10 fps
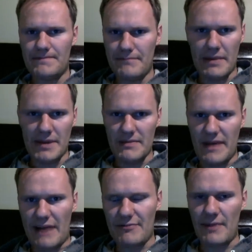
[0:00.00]
maybe
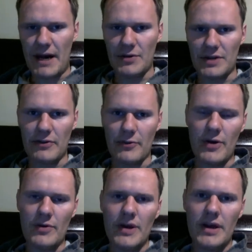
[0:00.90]
half a mile down the
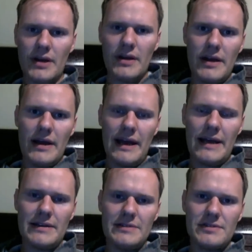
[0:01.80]
road.
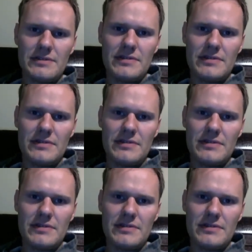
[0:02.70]
And